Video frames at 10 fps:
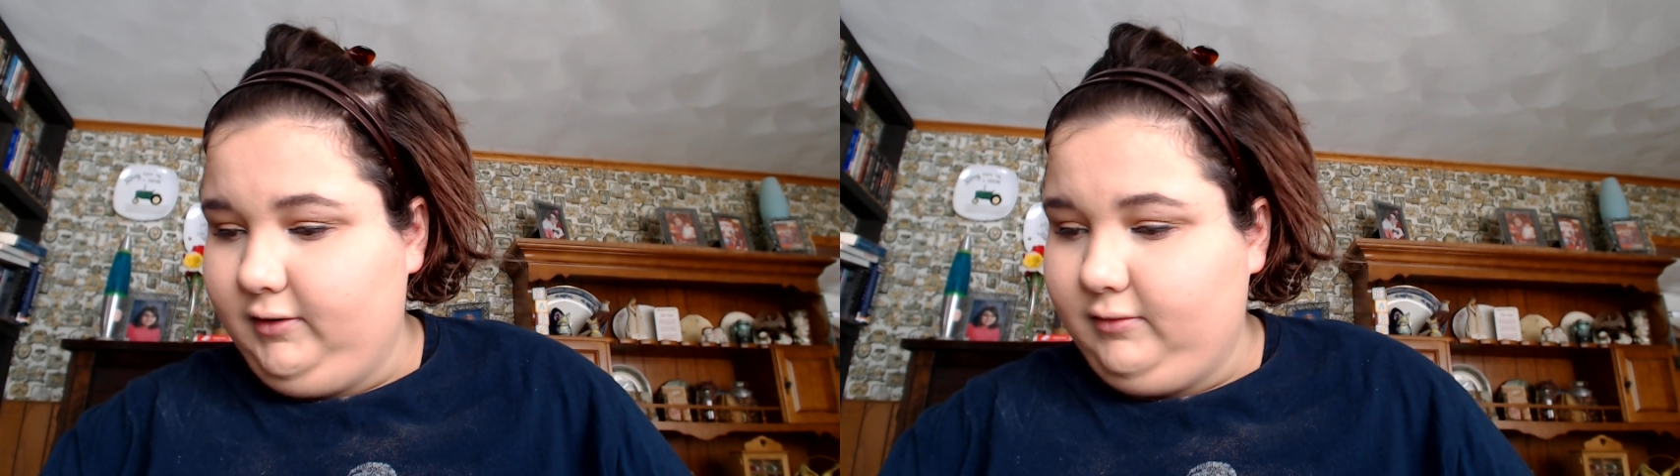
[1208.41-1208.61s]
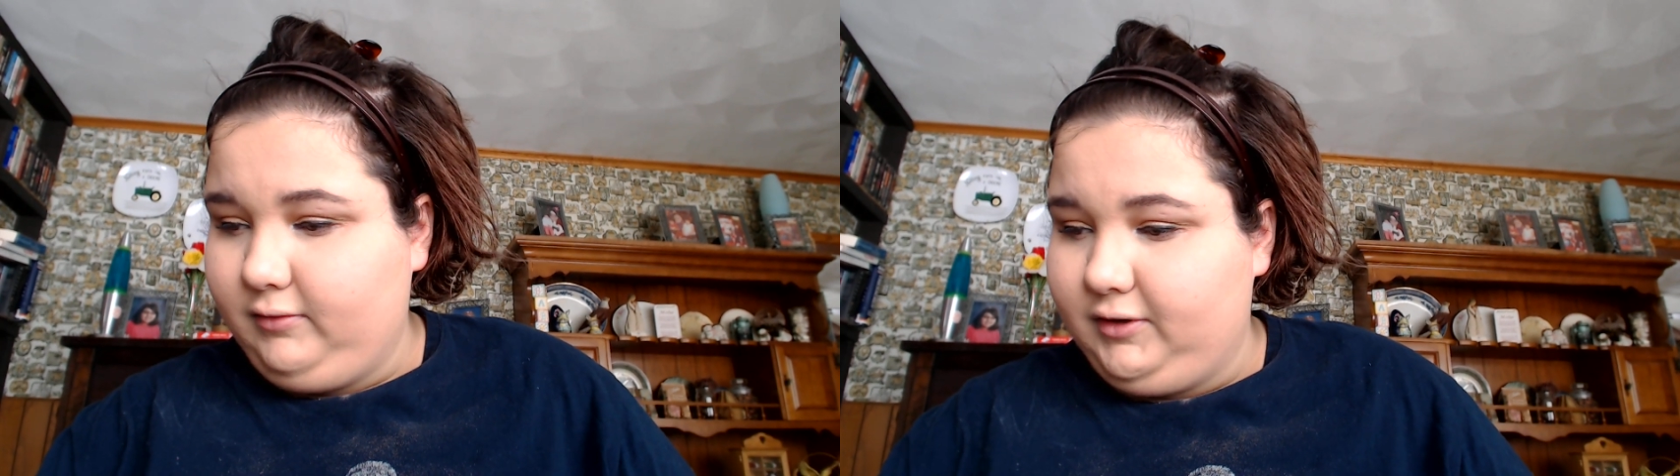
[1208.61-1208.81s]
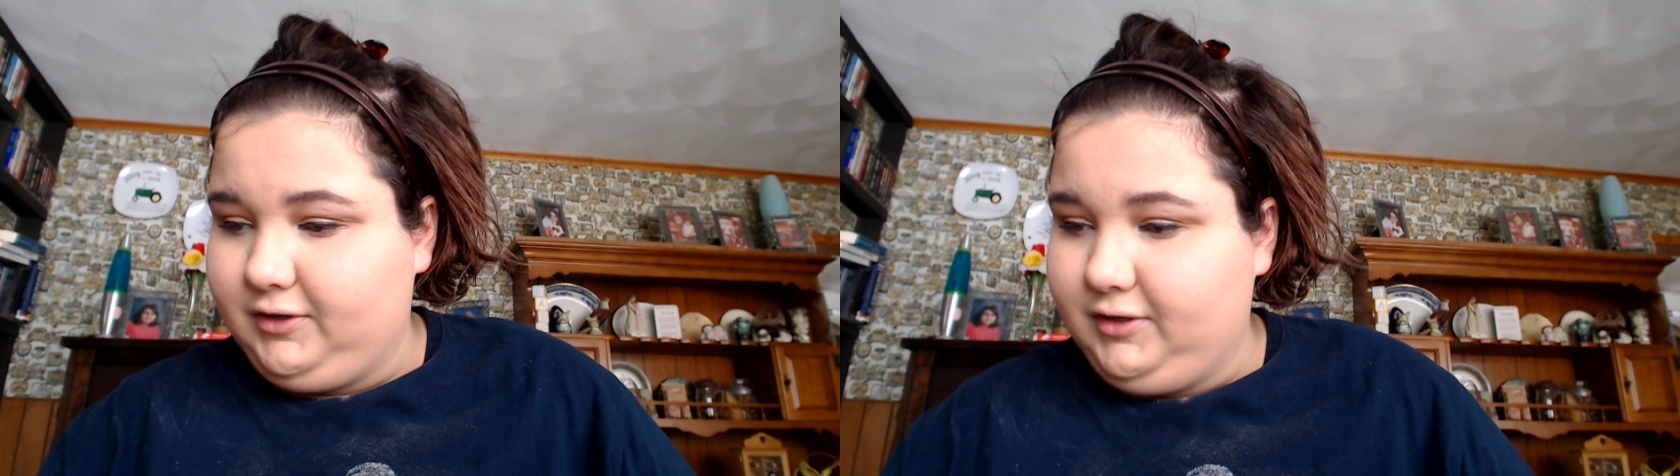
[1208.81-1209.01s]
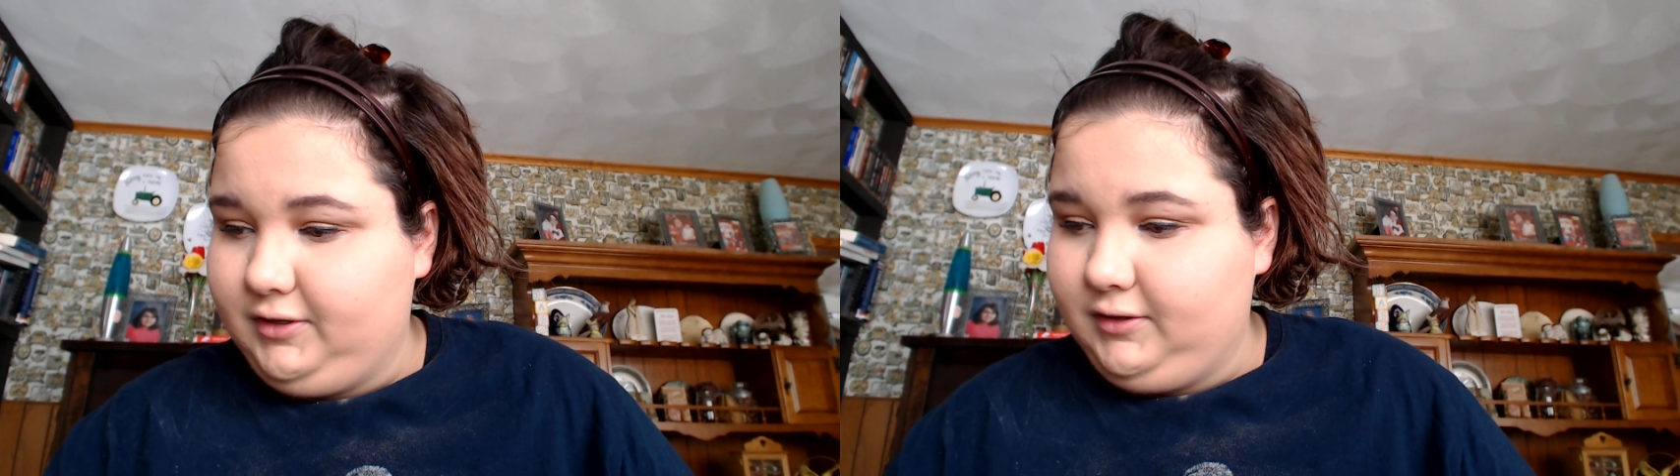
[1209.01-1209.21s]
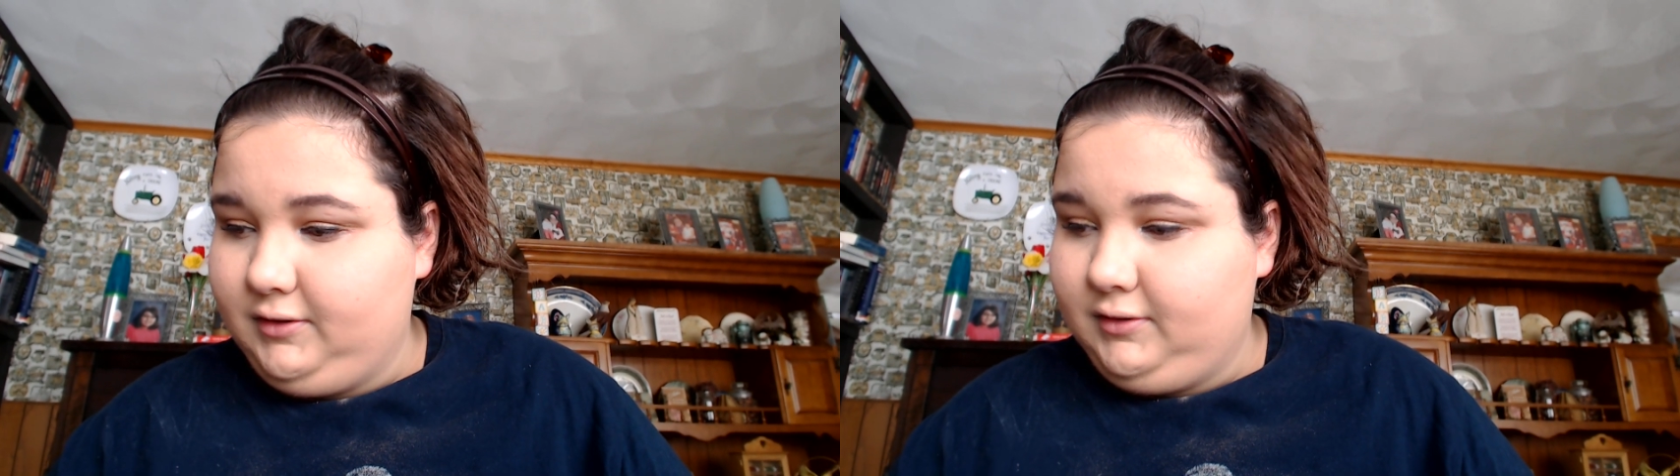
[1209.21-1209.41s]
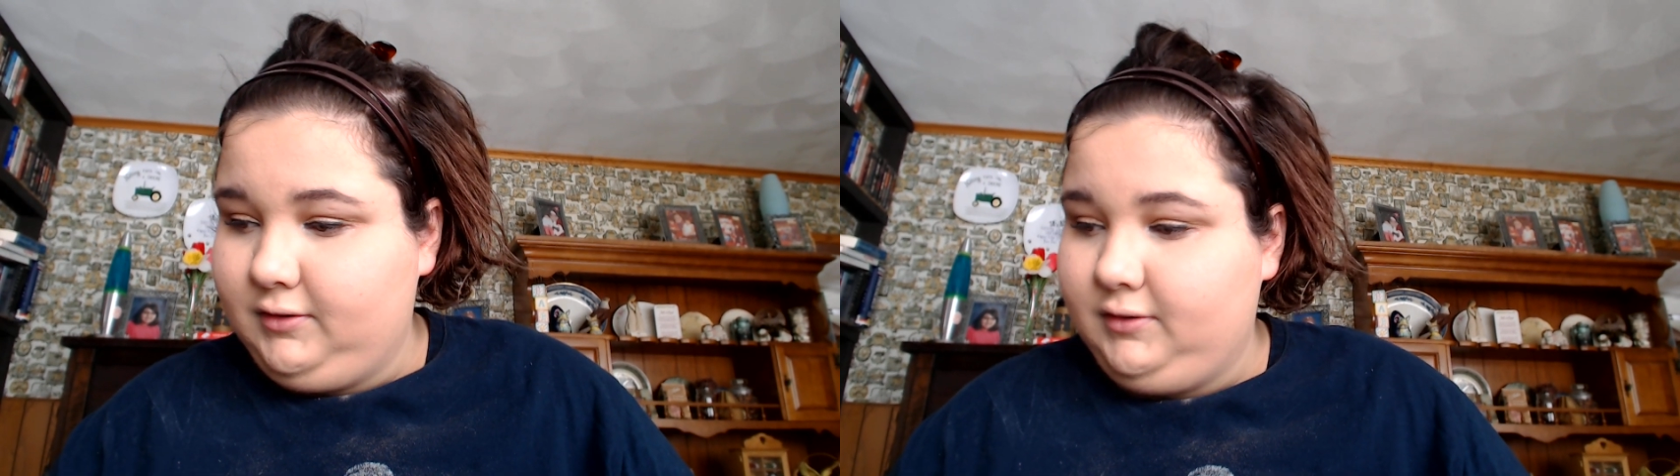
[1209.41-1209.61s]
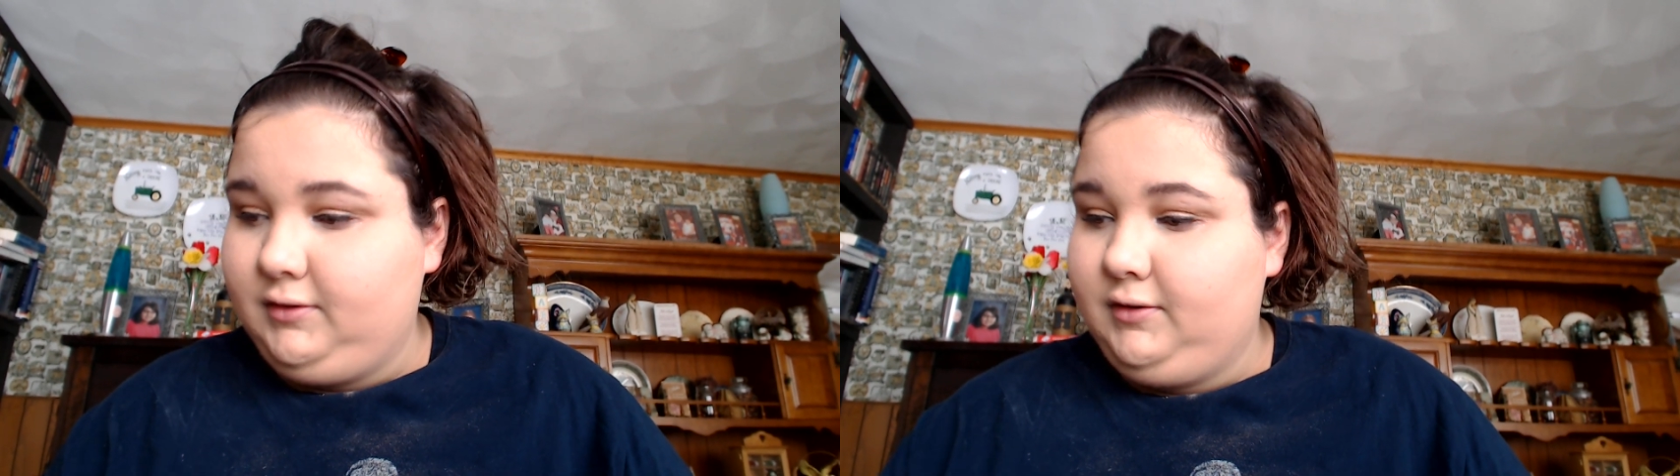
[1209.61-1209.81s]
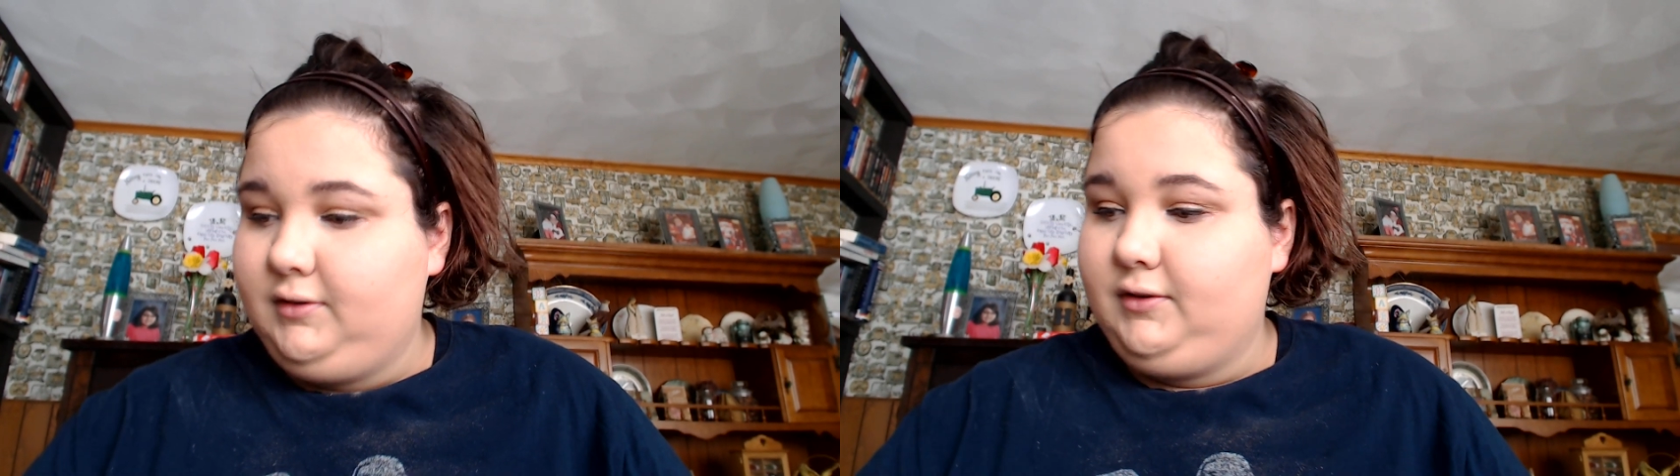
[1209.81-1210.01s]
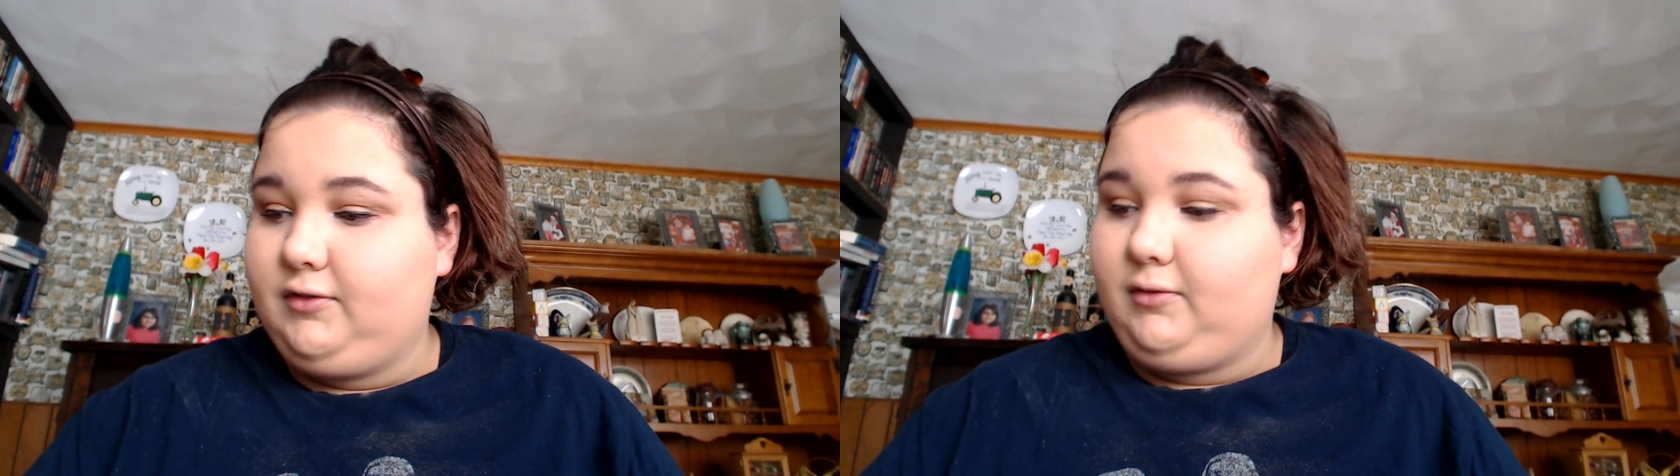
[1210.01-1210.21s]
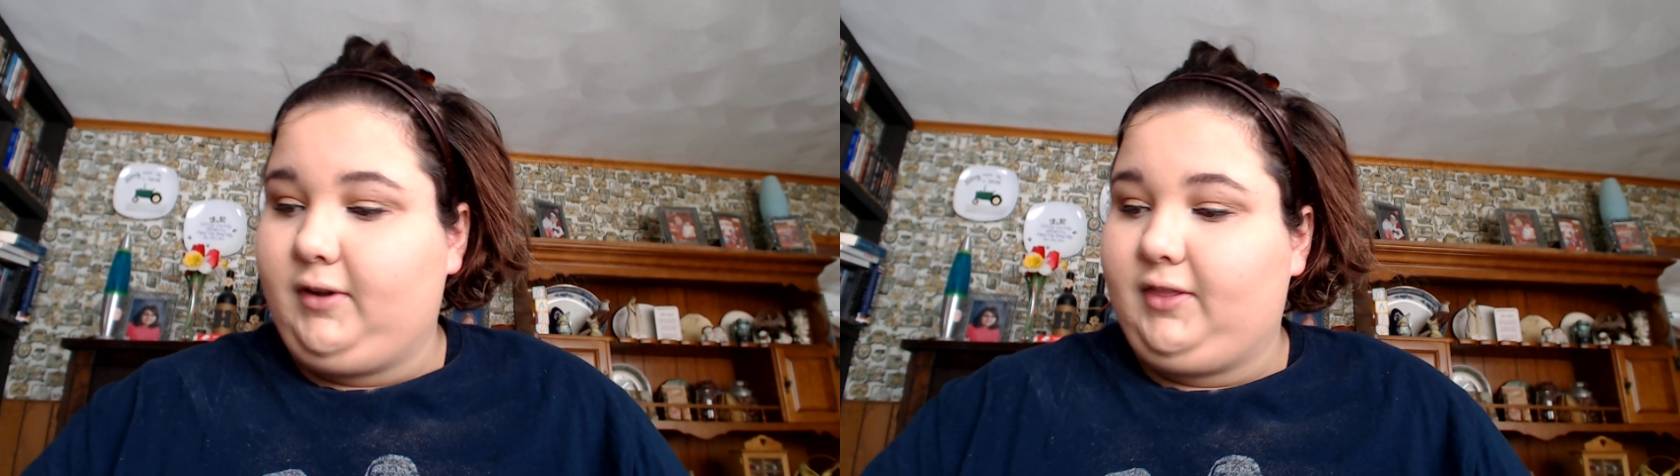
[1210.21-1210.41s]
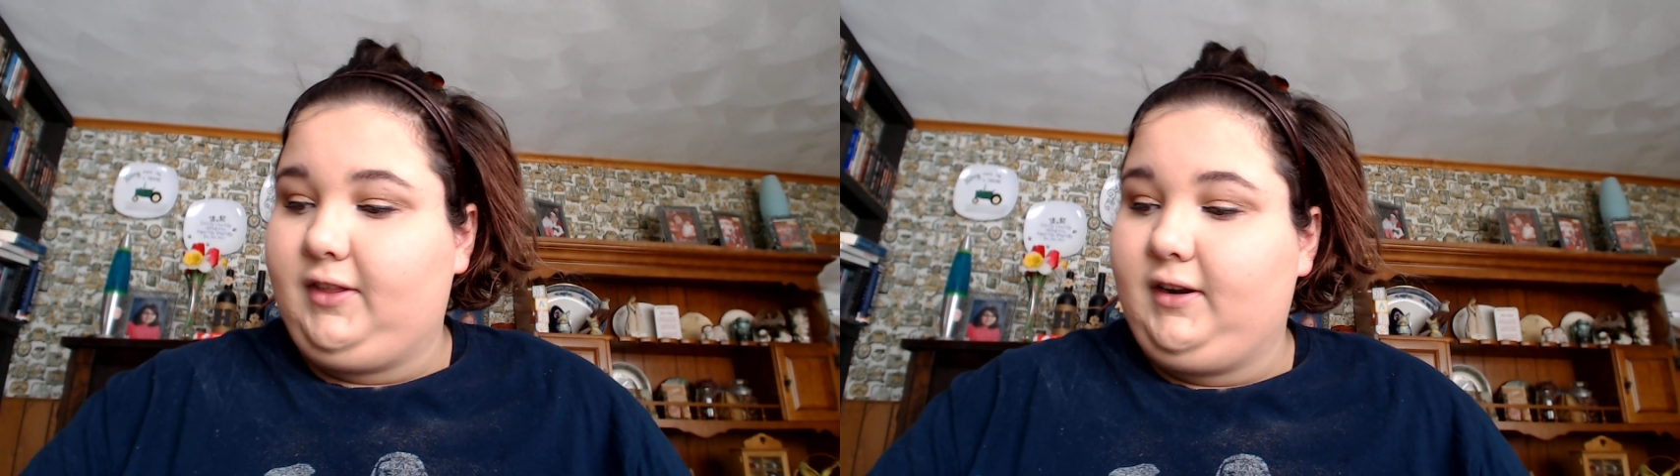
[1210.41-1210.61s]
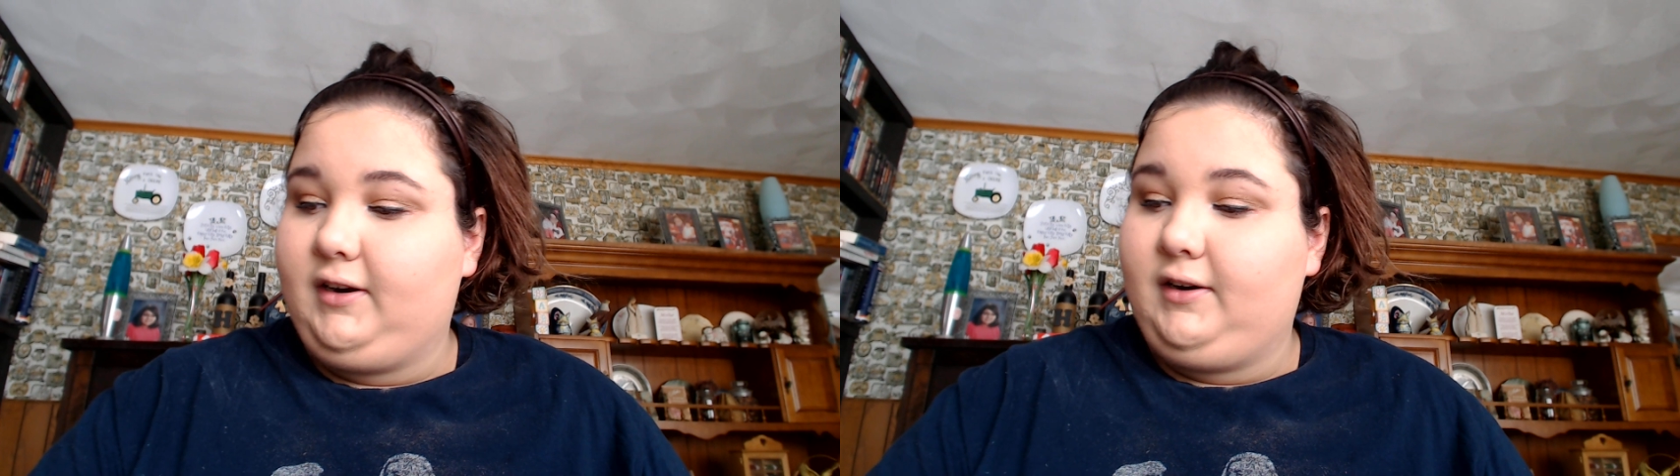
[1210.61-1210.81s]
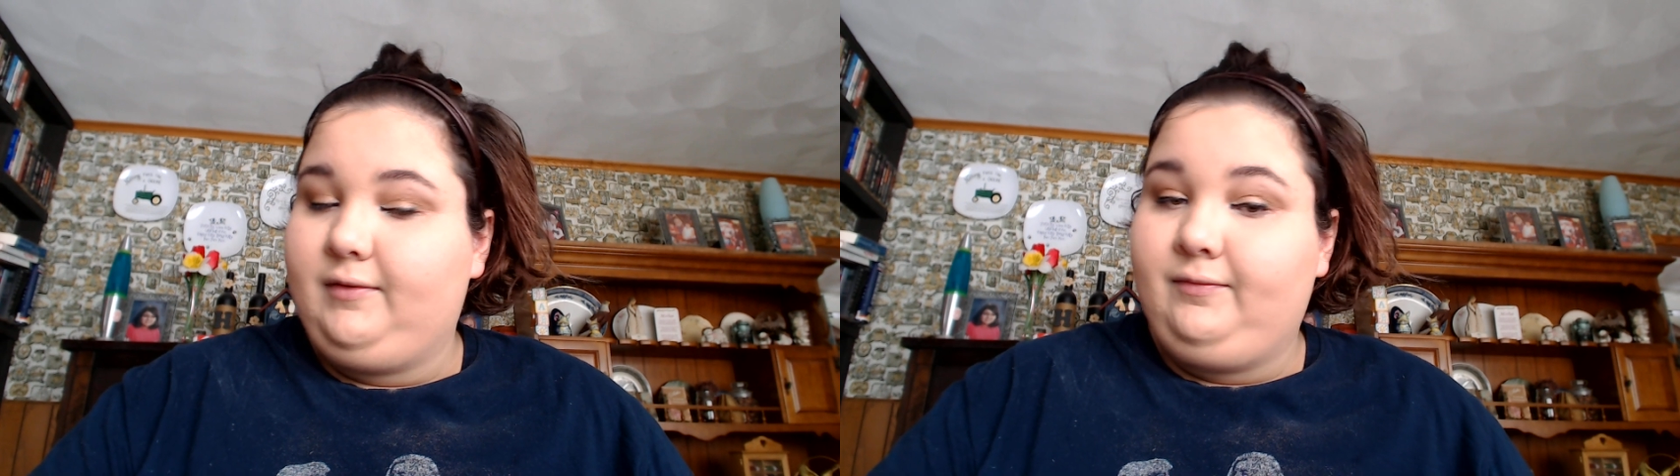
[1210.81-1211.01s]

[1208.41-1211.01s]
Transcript: which is right there.